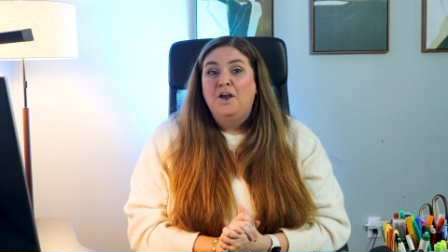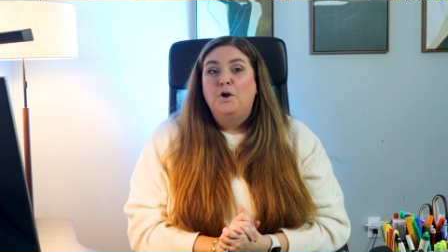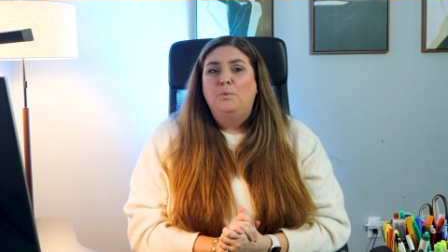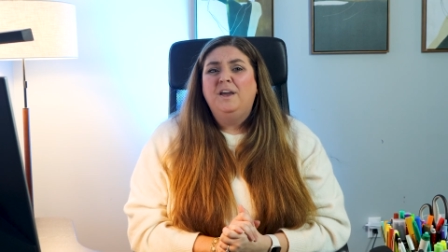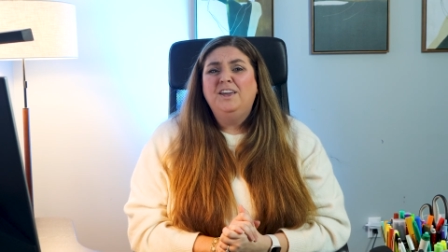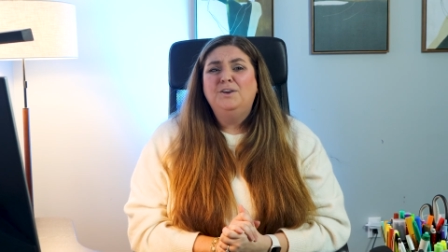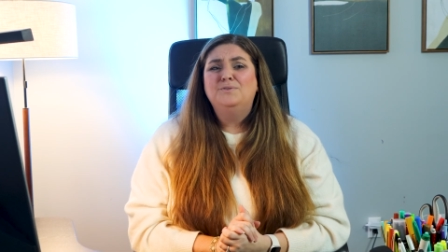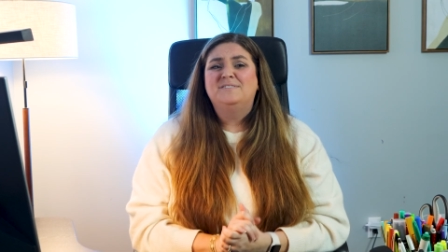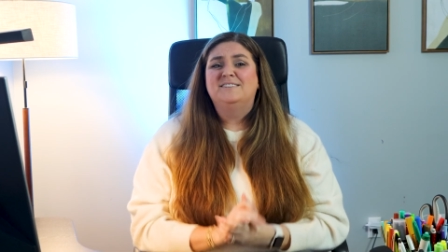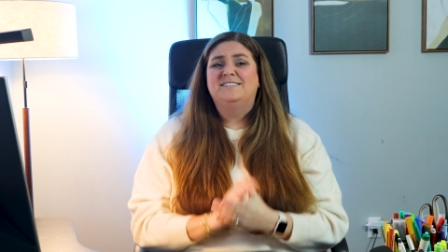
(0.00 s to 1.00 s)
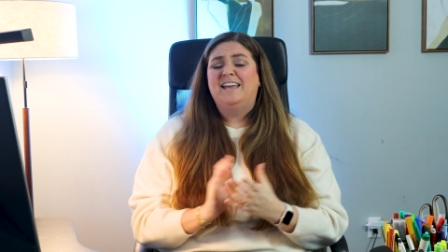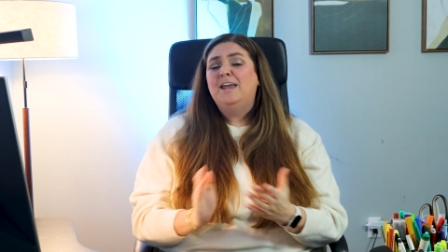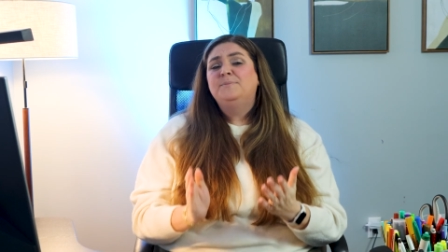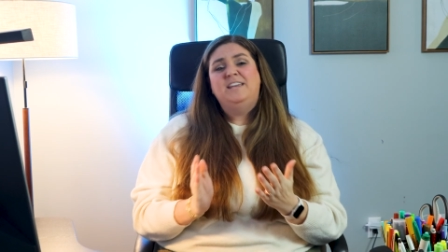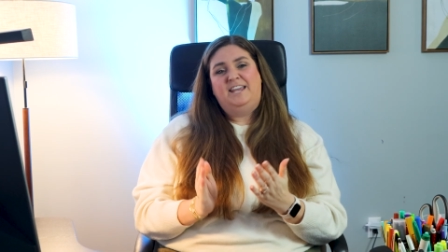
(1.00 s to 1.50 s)
We use the
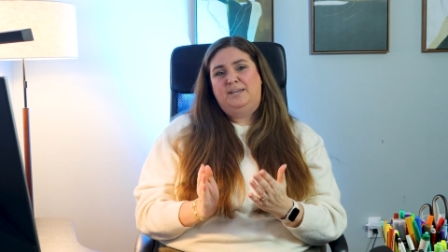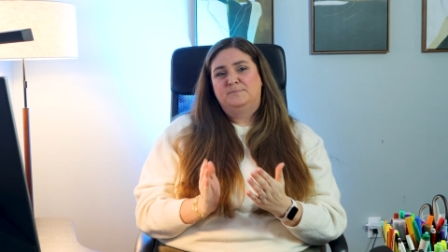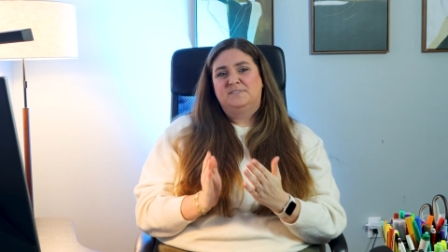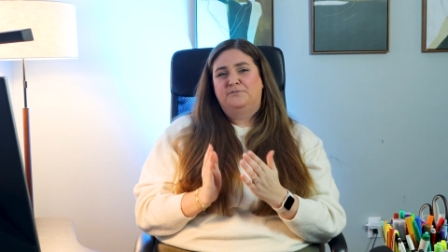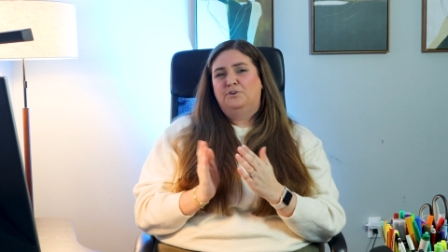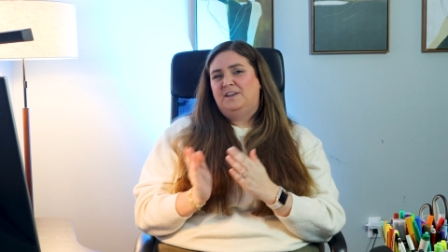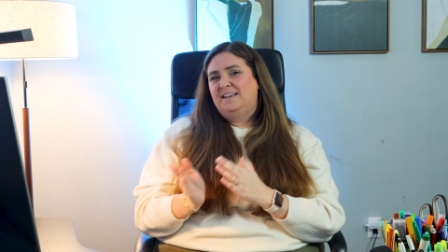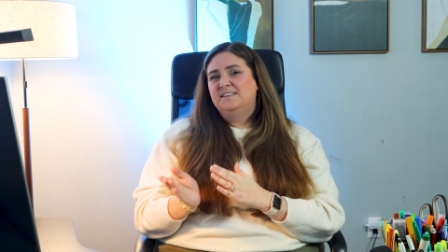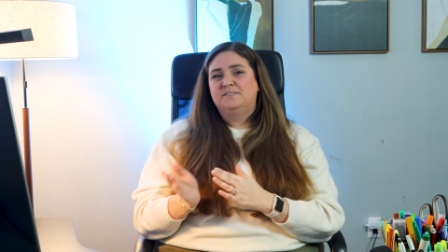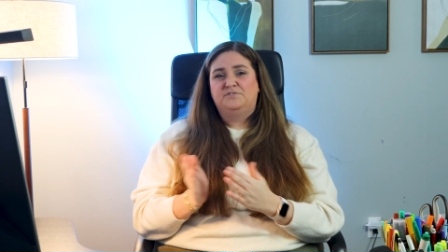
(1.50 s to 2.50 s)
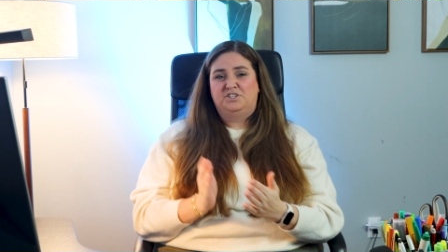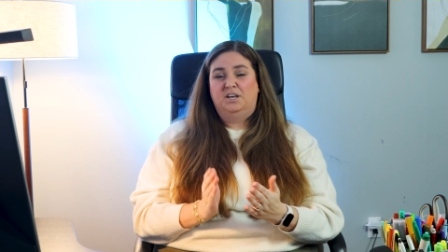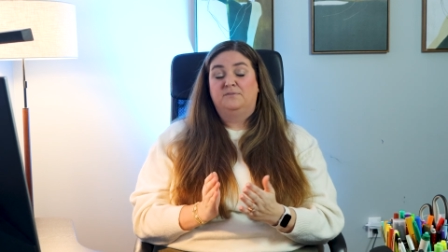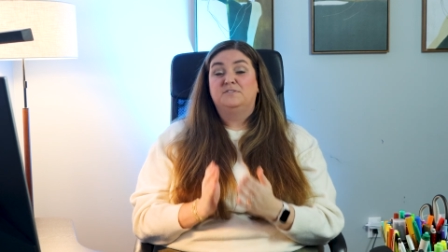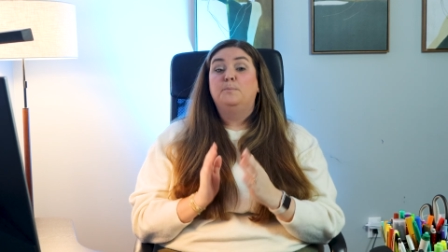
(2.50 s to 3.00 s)
same teams for ease of
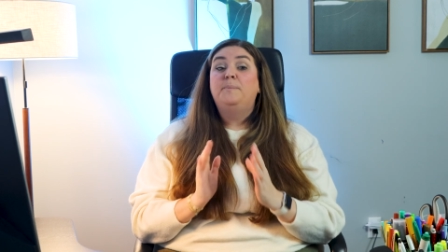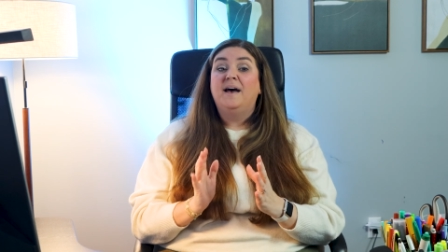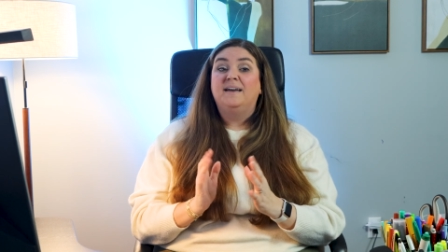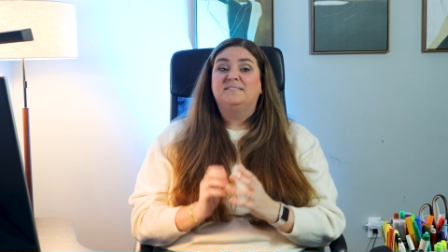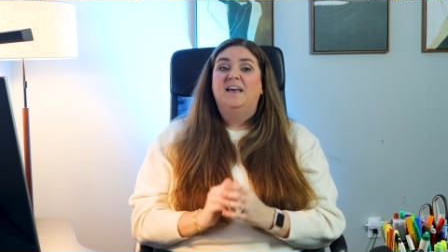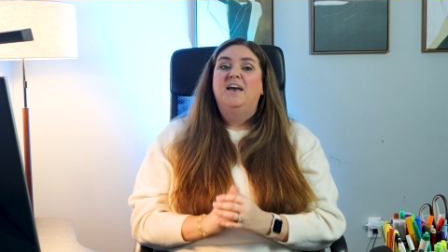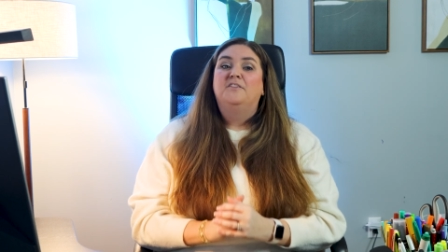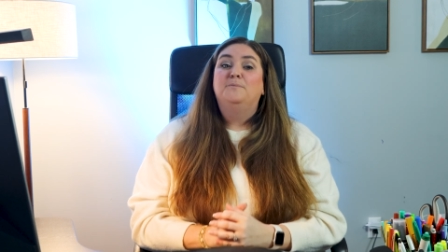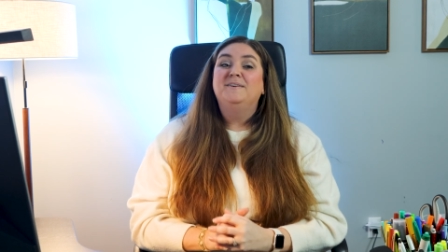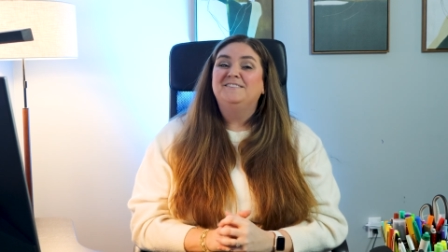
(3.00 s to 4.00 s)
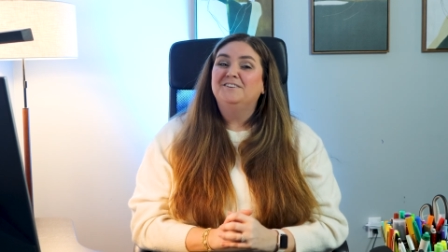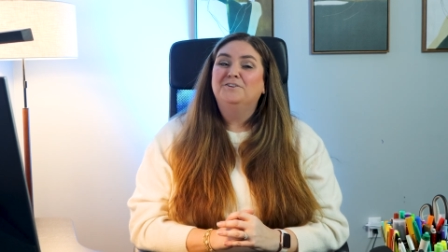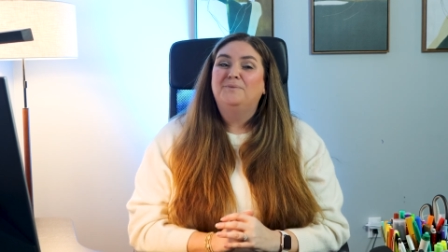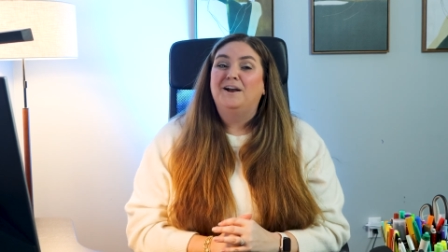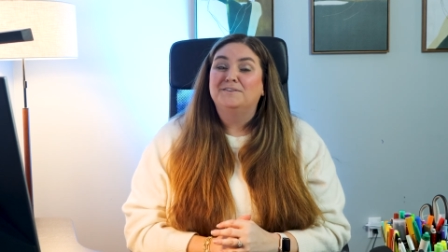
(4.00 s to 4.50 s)
shifts, but the
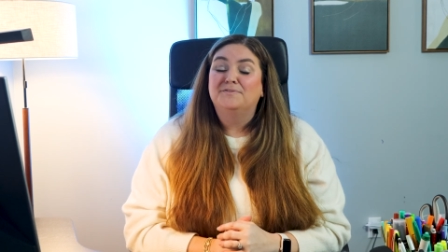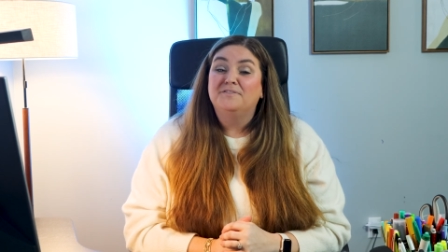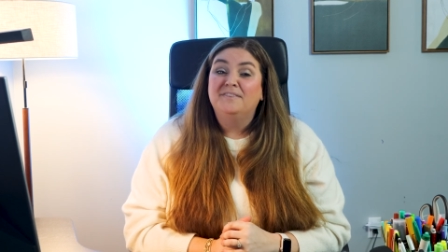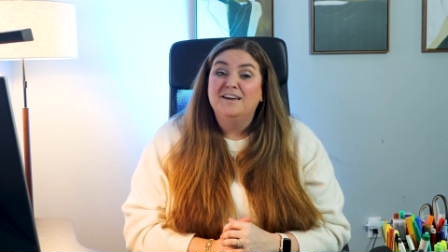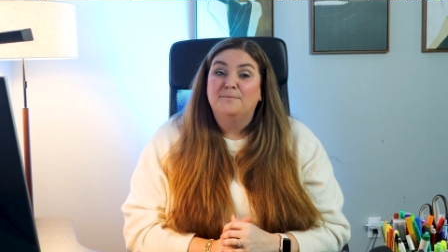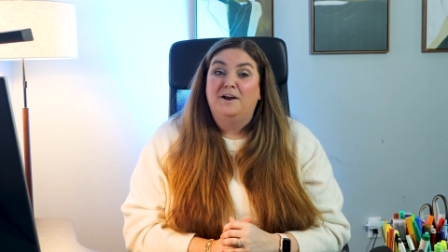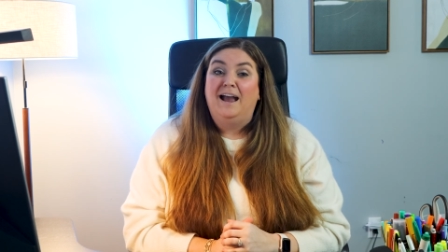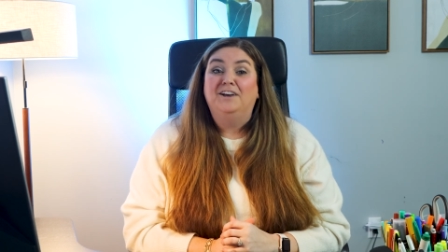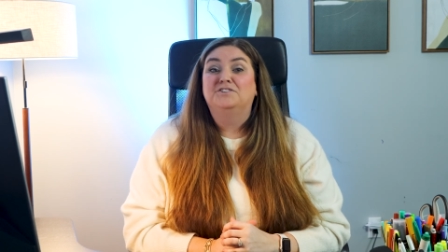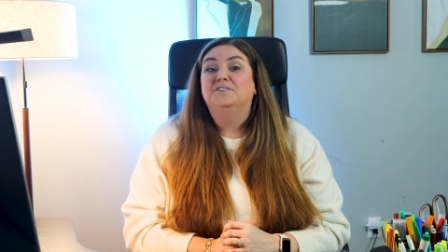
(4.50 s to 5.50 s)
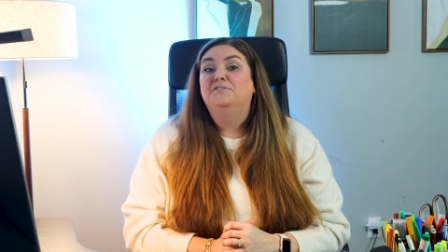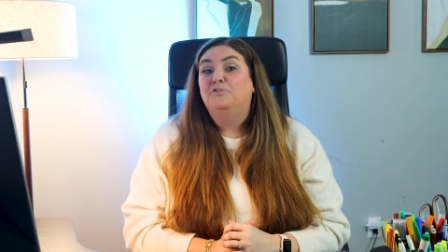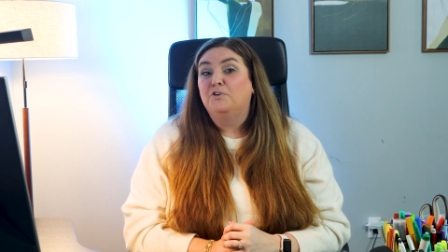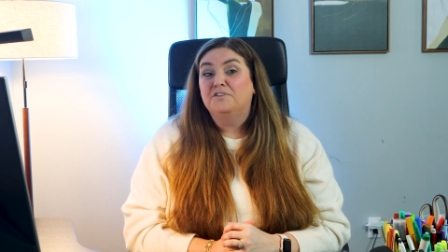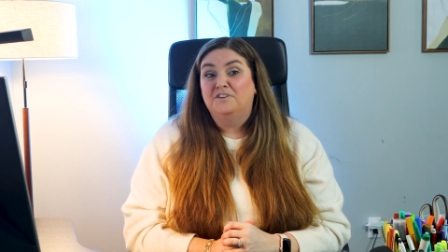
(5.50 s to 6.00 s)
busier rounds for them are actually
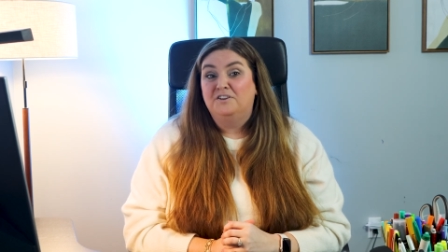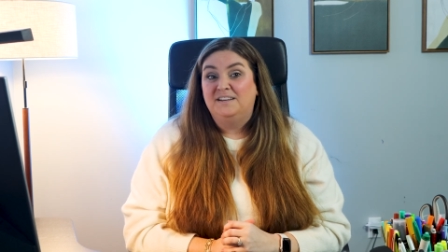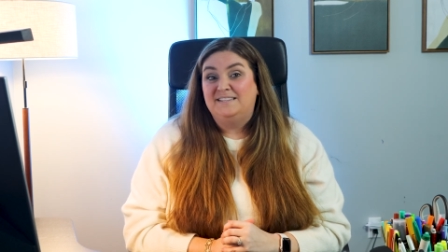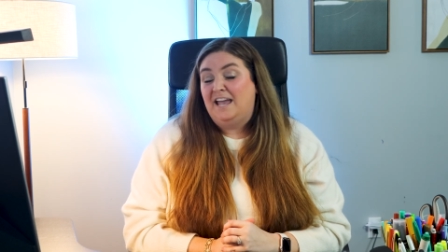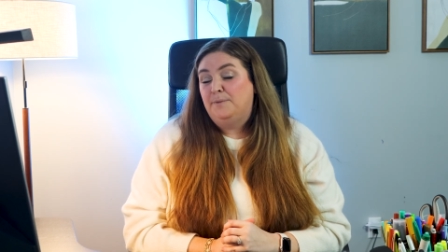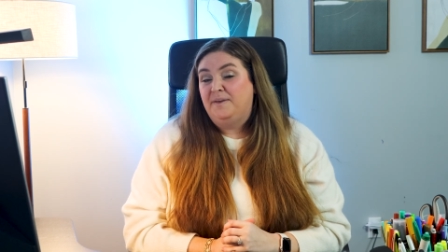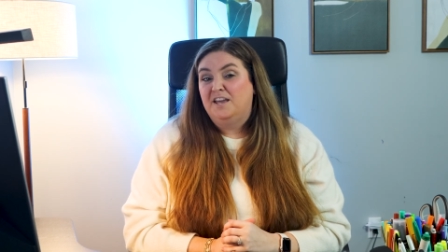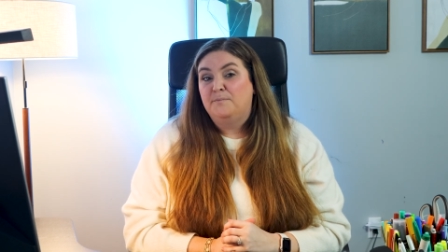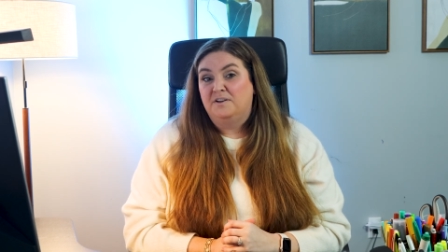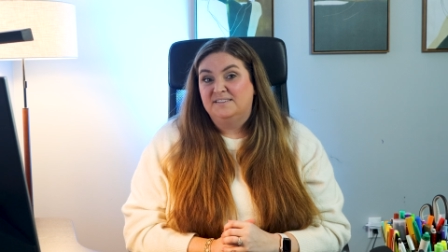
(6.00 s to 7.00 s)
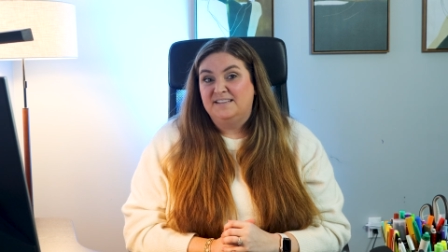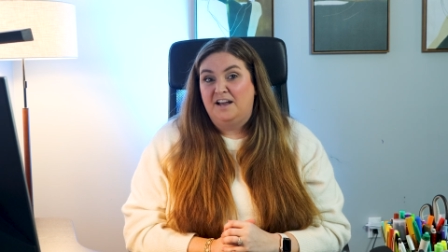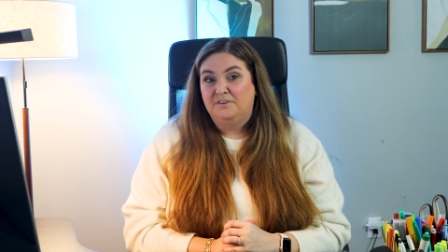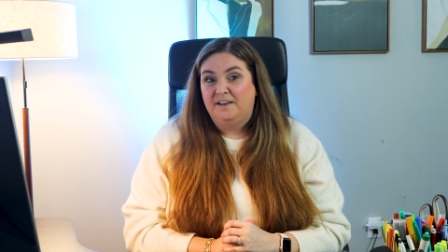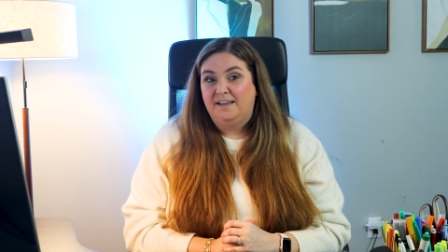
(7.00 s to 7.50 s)
4:30 to 8 p.m. on a
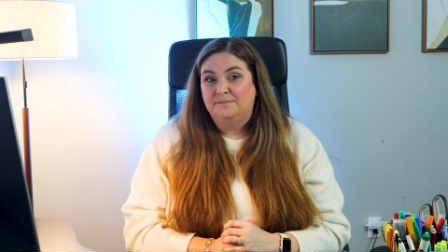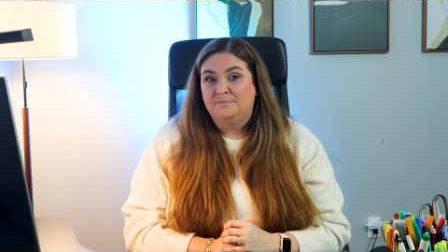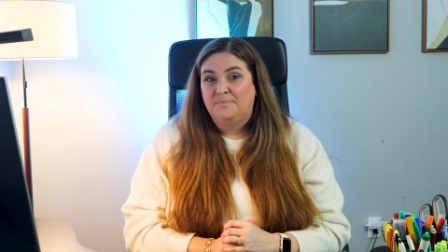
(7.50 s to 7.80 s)
Saturday.